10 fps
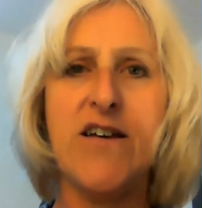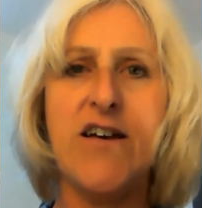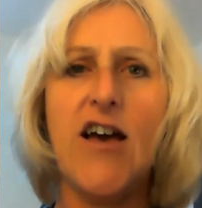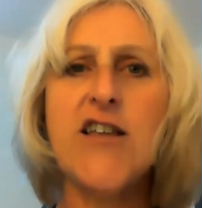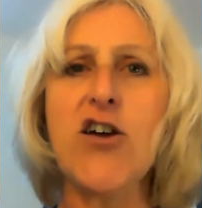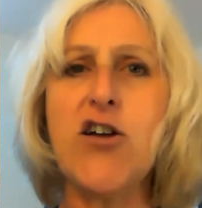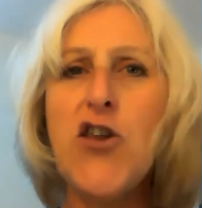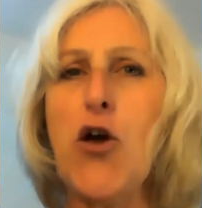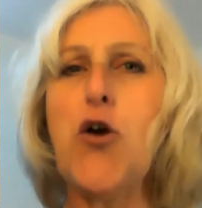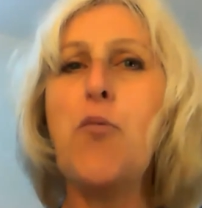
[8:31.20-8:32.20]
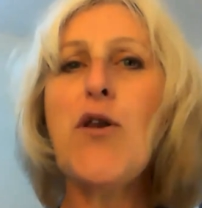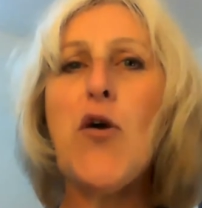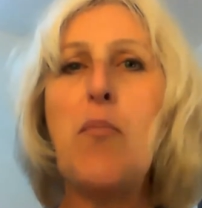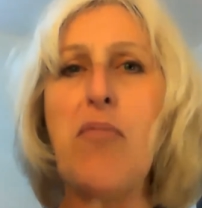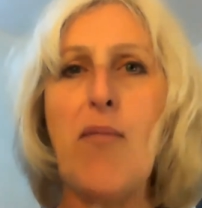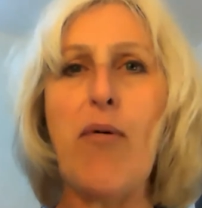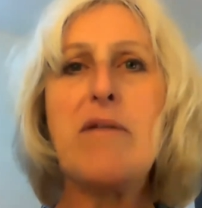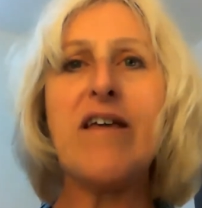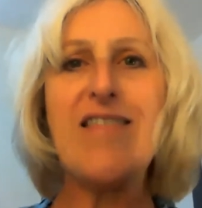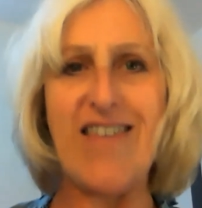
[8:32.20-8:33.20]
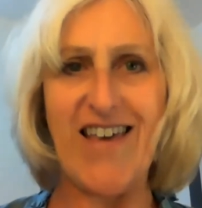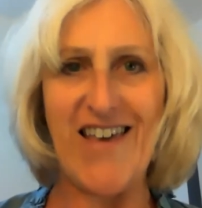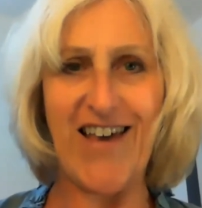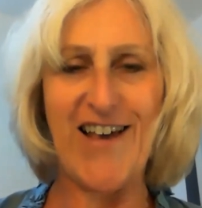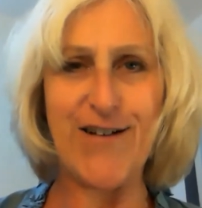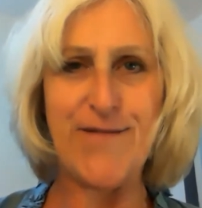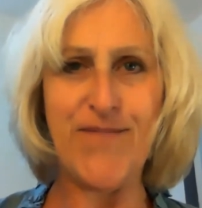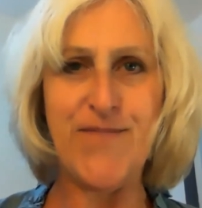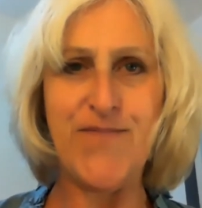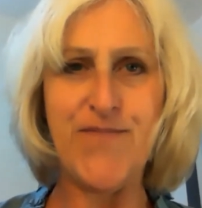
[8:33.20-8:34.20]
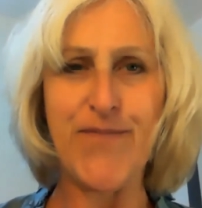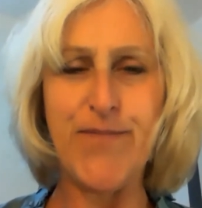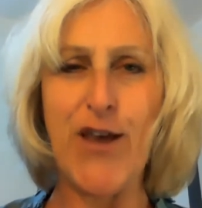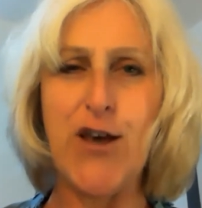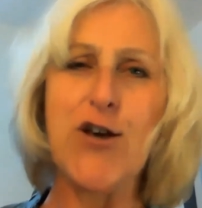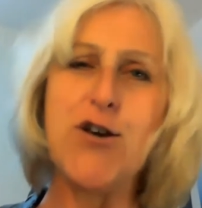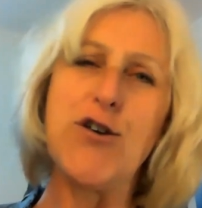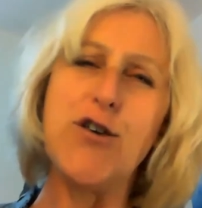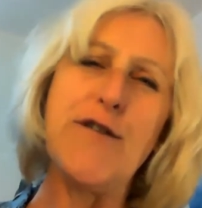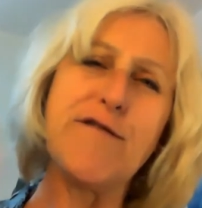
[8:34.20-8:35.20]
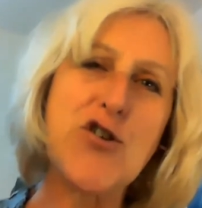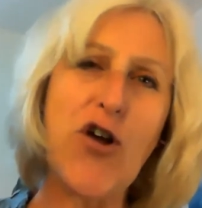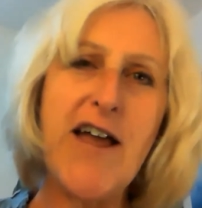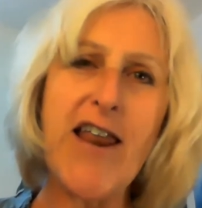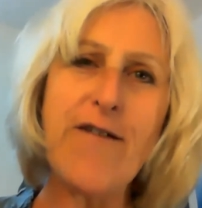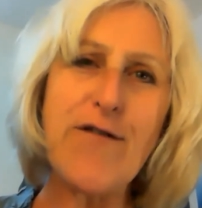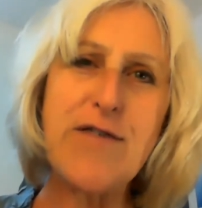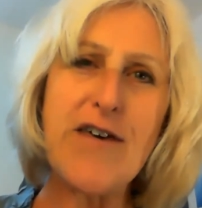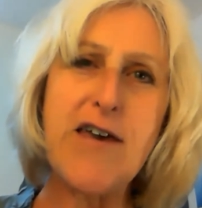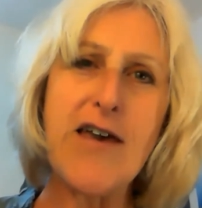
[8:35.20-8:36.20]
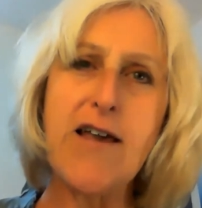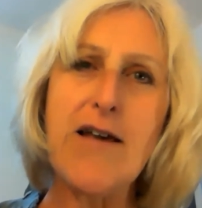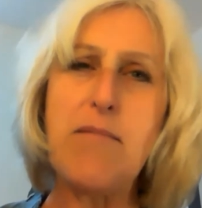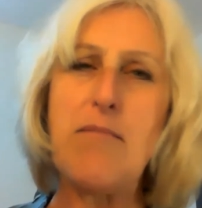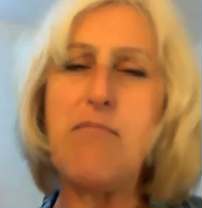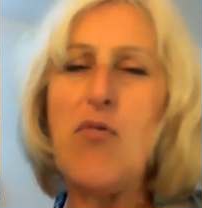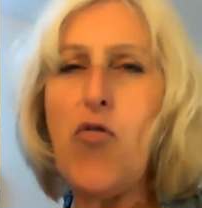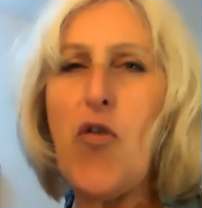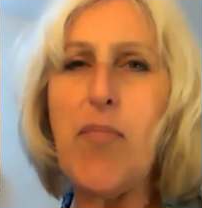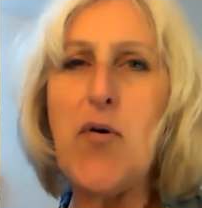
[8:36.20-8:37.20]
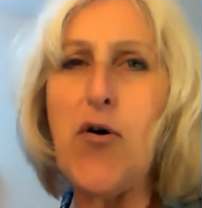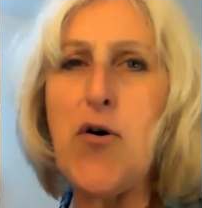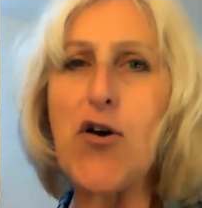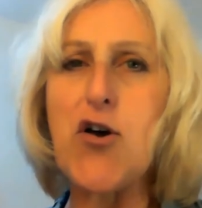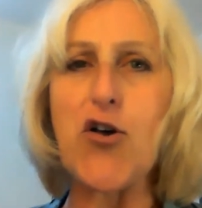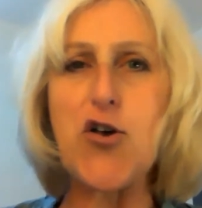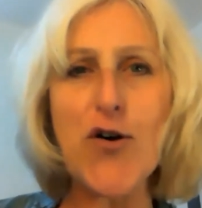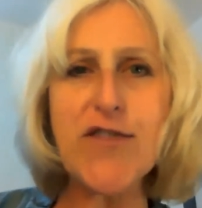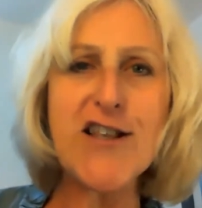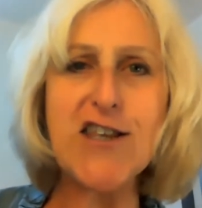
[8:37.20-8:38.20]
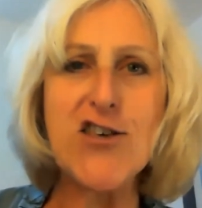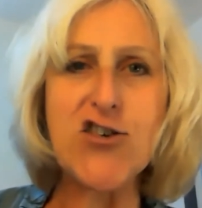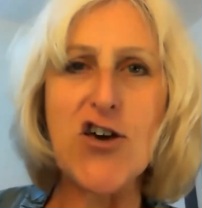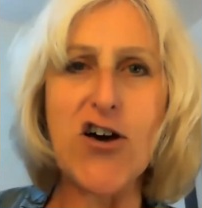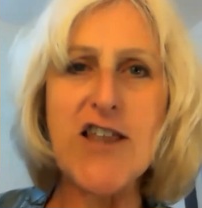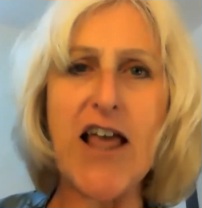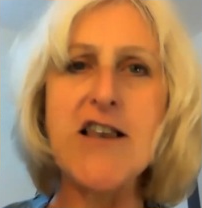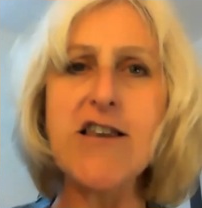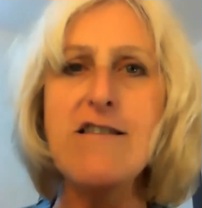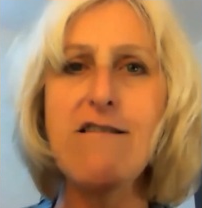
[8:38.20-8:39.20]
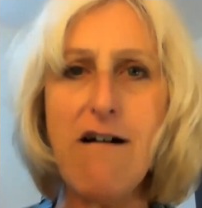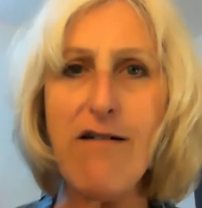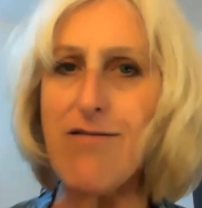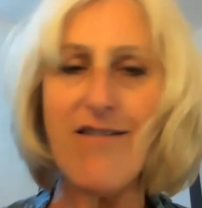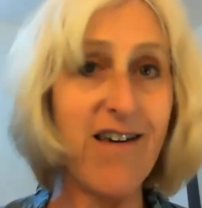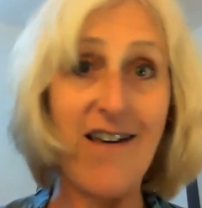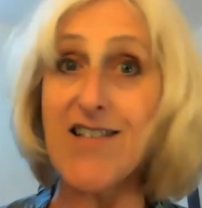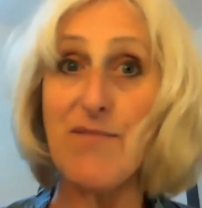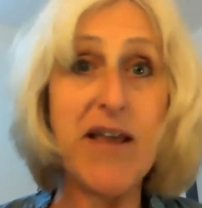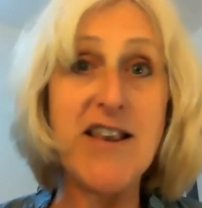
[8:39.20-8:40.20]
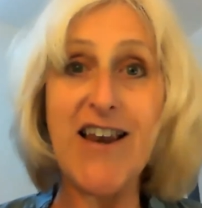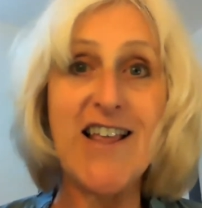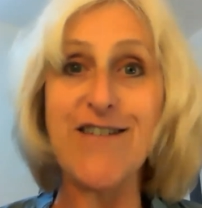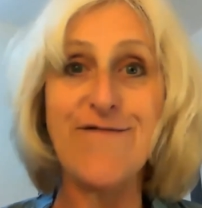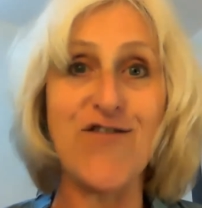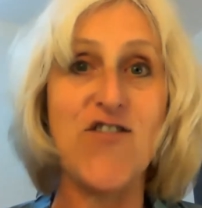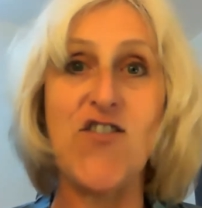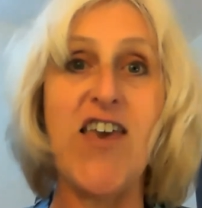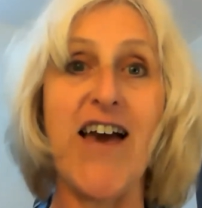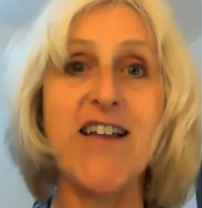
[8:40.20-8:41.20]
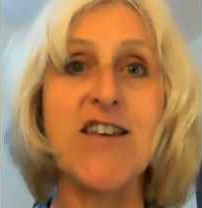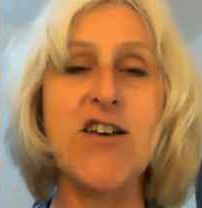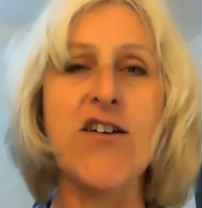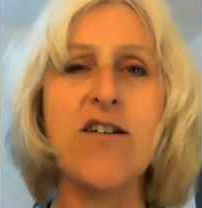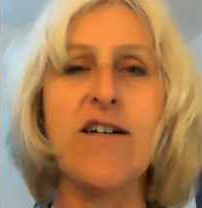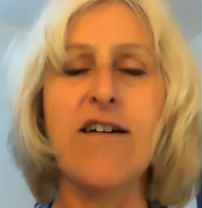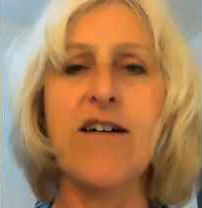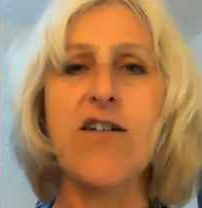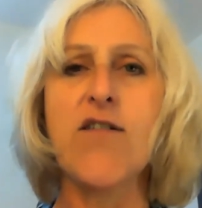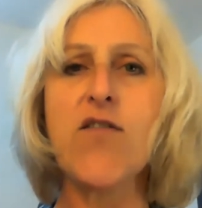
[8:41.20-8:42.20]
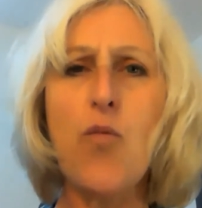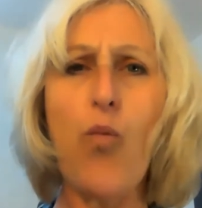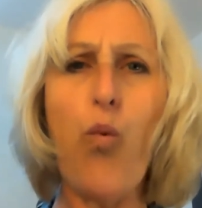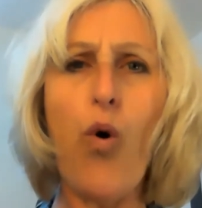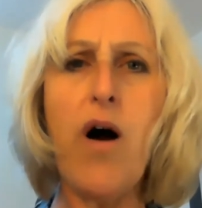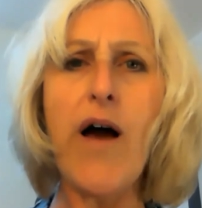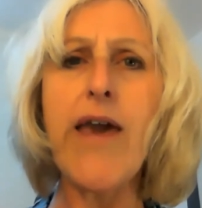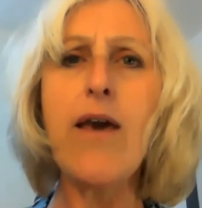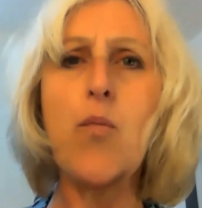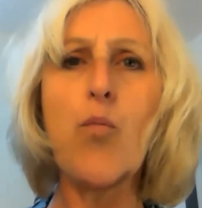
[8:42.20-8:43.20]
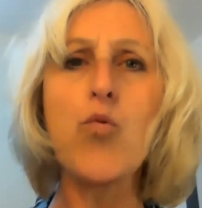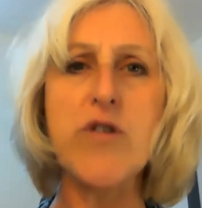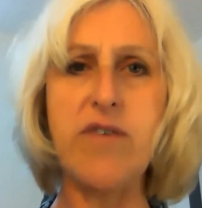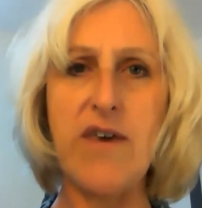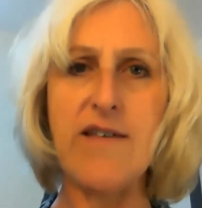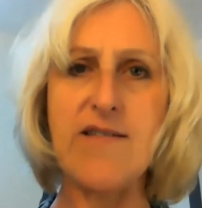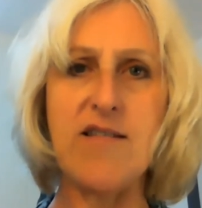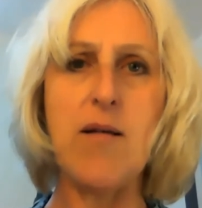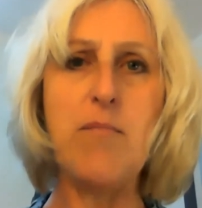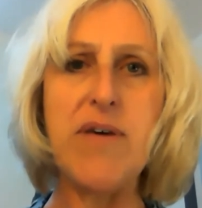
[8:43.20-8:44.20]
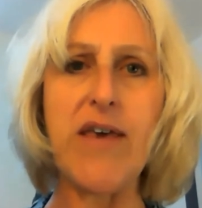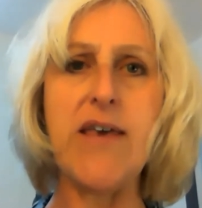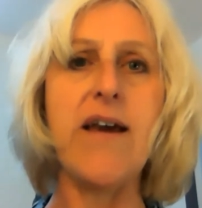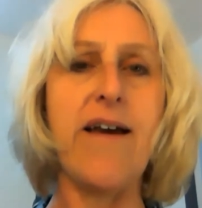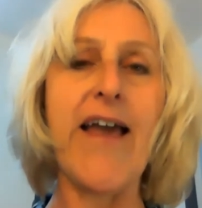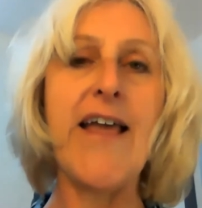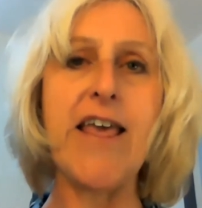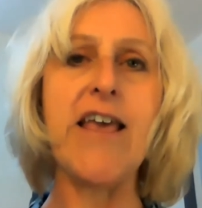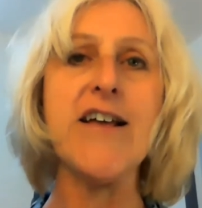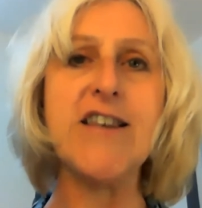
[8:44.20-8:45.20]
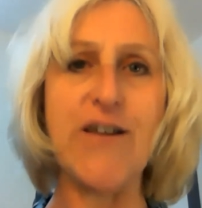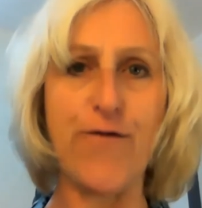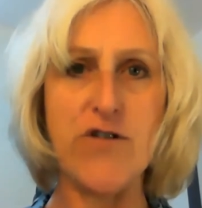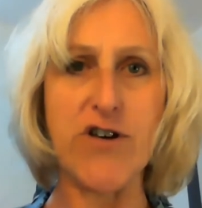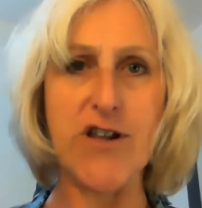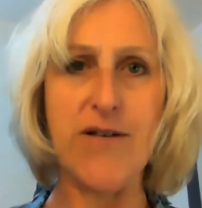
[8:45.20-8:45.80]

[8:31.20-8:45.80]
And I know what you're probably thinking. You've tried everything, bought the book, got the t-shirt, and nothing has made any difference yet. So why would this be any different?